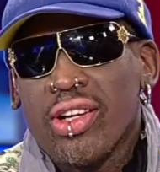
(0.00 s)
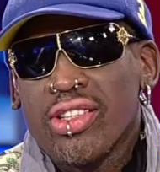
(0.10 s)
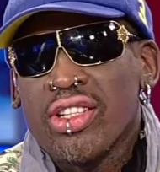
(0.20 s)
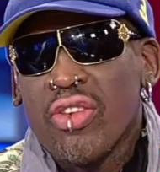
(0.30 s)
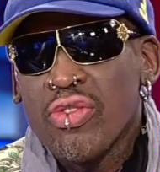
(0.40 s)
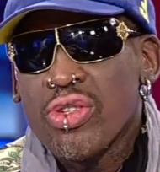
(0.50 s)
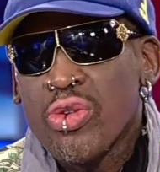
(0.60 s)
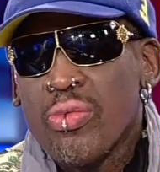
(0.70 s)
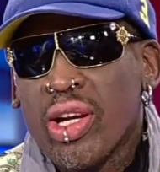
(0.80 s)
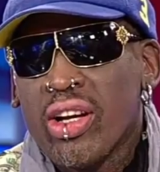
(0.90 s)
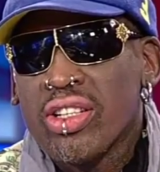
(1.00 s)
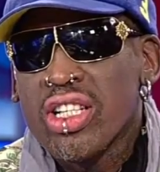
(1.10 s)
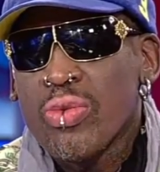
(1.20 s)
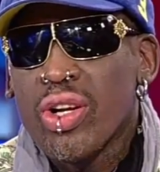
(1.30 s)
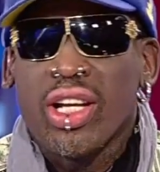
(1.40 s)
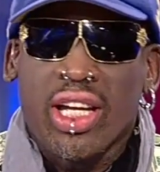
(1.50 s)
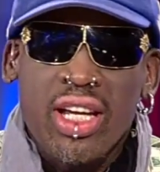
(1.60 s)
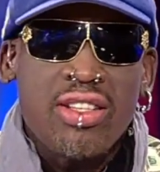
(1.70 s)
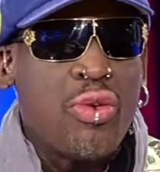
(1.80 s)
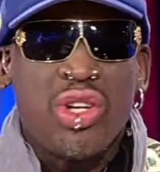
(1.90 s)
It's a different story, because guess what? The
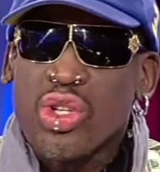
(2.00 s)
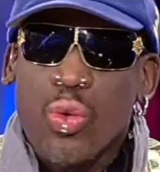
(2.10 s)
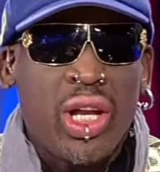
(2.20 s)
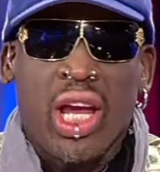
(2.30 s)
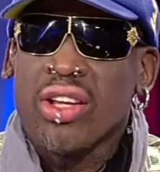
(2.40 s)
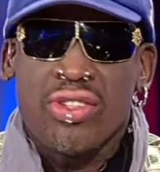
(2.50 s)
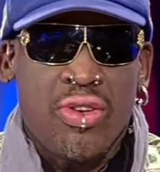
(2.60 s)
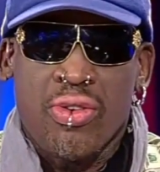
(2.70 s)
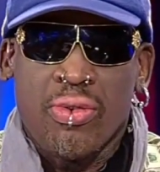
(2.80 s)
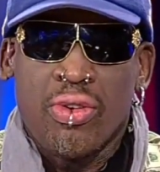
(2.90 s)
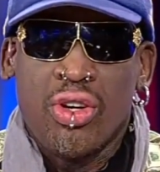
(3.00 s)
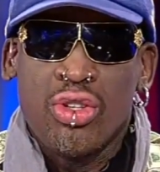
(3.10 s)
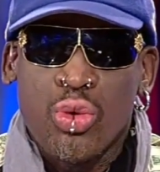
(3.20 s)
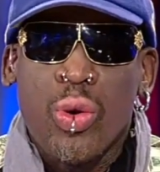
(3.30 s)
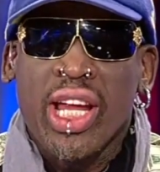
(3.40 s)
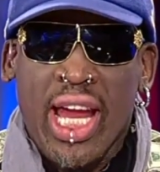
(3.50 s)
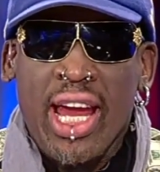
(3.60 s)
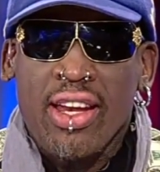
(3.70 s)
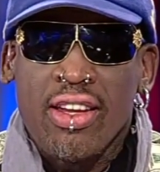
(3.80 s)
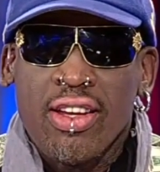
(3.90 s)
kid's only 28 years old.
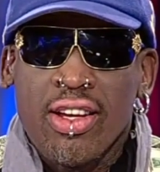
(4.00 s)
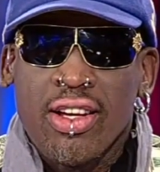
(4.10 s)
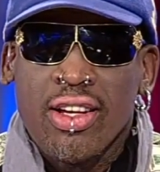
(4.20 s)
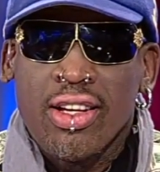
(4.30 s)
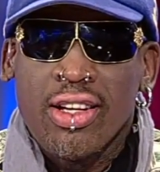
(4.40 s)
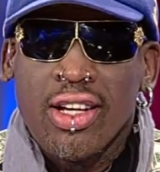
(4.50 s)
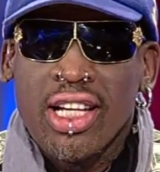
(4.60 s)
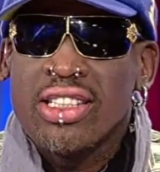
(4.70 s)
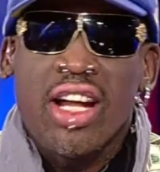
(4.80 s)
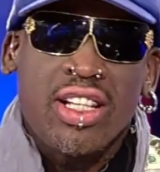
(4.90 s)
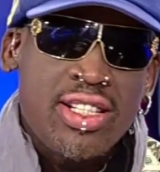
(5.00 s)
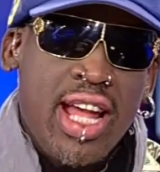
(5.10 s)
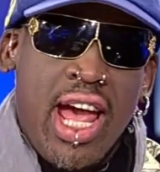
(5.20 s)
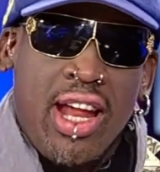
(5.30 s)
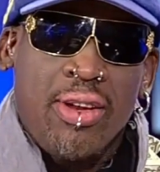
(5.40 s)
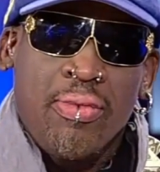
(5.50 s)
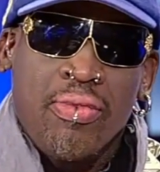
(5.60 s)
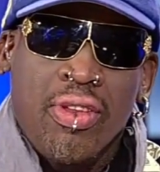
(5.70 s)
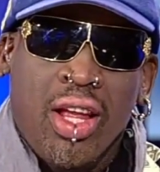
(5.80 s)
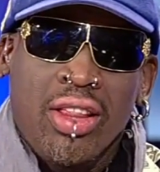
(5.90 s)
28. He's not his dad,
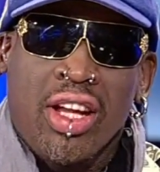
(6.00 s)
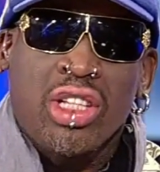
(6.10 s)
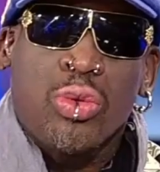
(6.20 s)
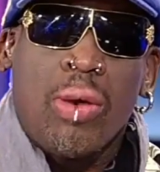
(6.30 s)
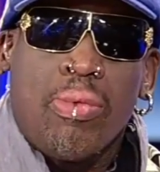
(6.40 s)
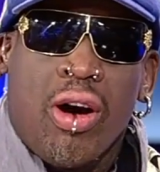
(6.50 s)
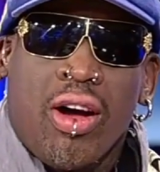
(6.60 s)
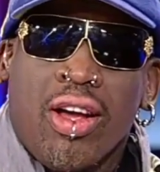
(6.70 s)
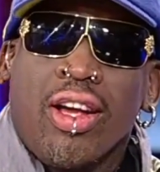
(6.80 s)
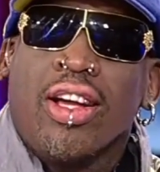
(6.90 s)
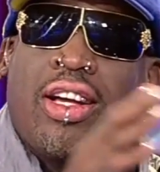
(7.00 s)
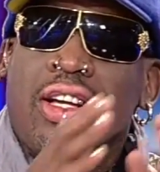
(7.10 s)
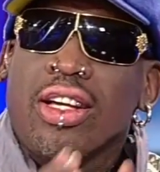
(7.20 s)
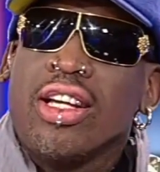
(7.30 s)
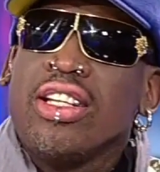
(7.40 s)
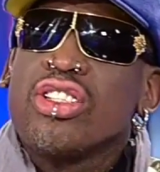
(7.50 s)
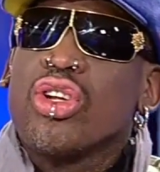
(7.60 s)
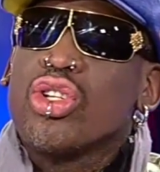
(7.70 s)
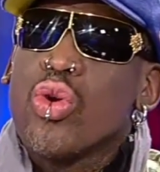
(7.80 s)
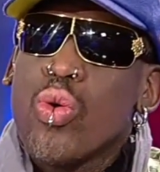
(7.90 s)
not his grandpa. He's
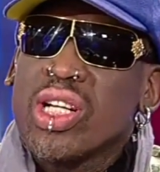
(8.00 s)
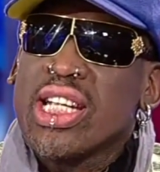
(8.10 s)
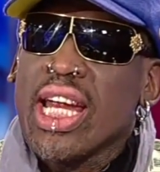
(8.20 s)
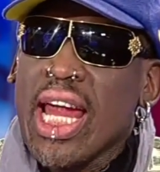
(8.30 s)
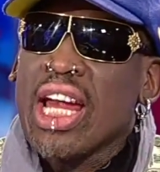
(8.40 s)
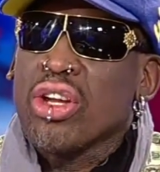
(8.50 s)
28 years old.